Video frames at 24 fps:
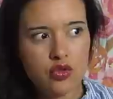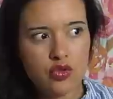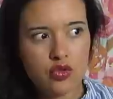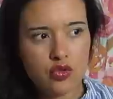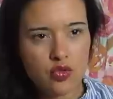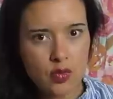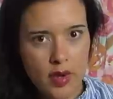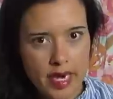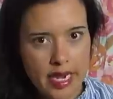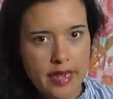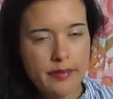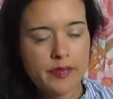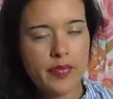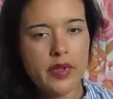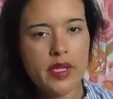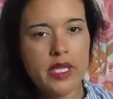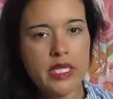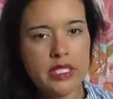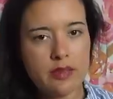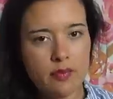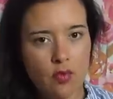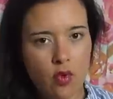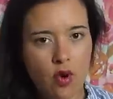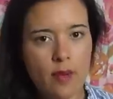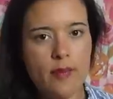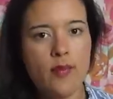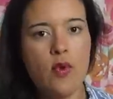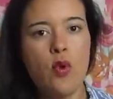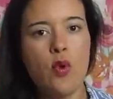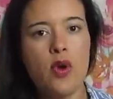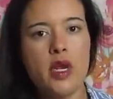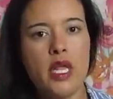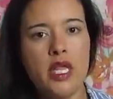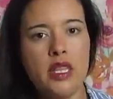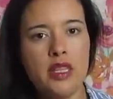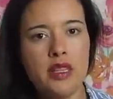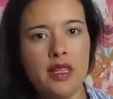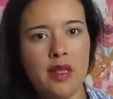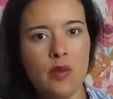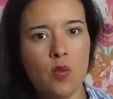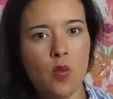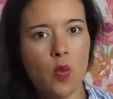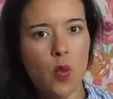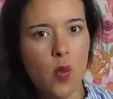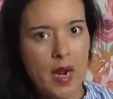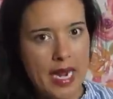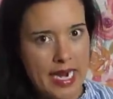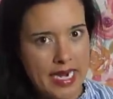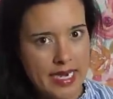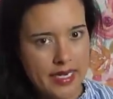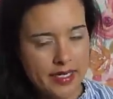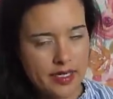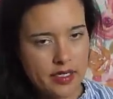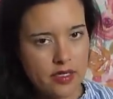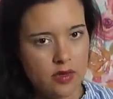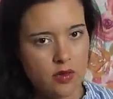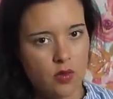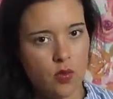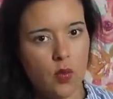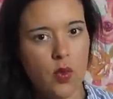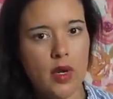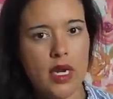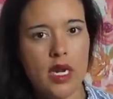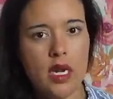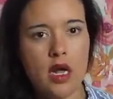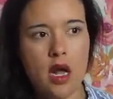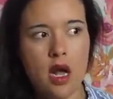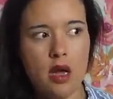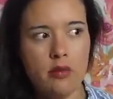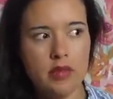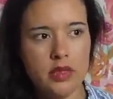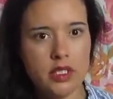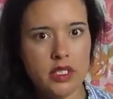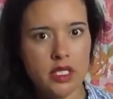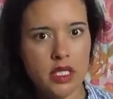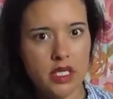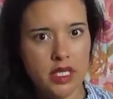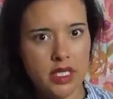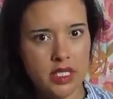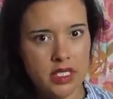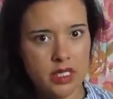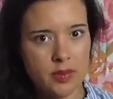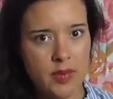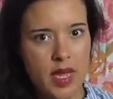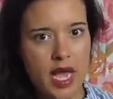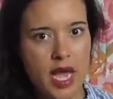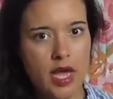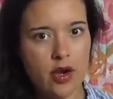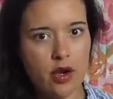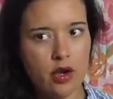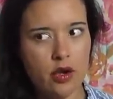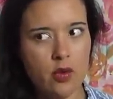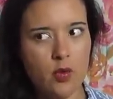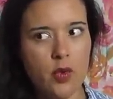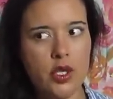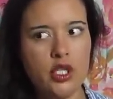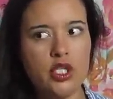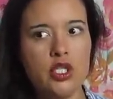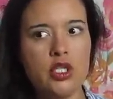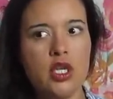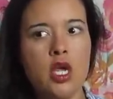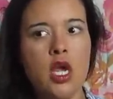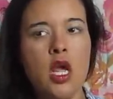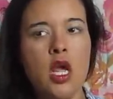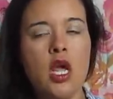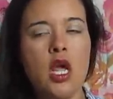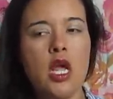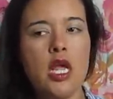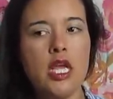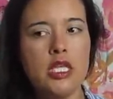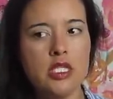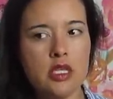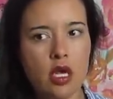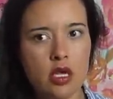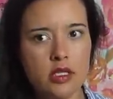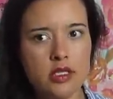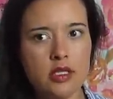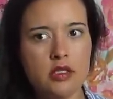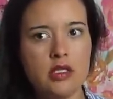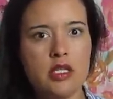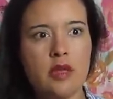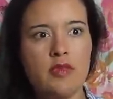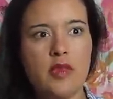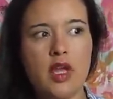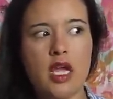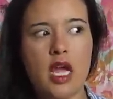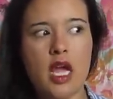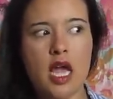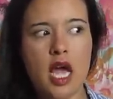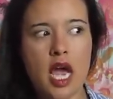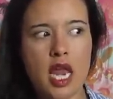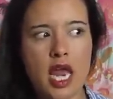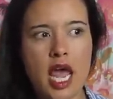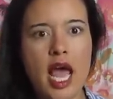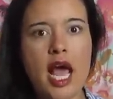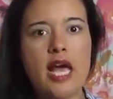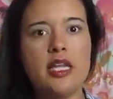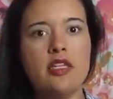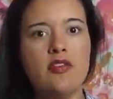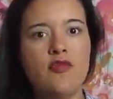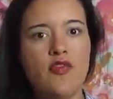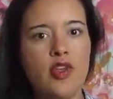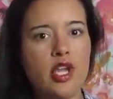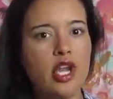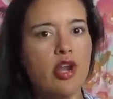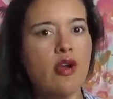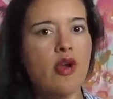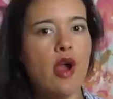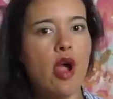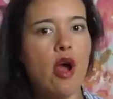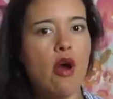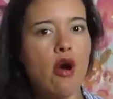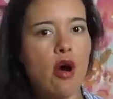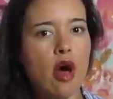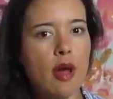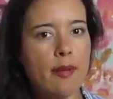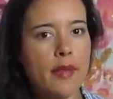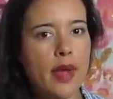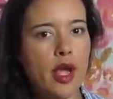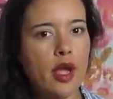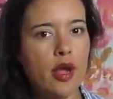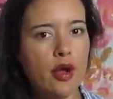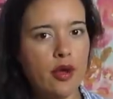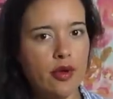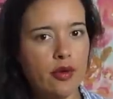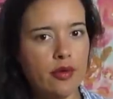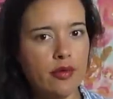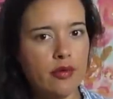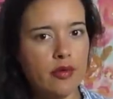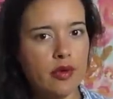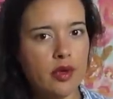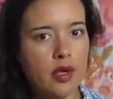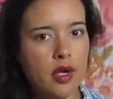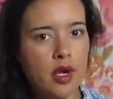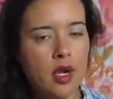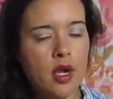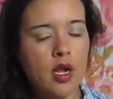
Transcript: Drape is more important than weight when it comes to this pattern, which is also something I kind of had to figure out on my own,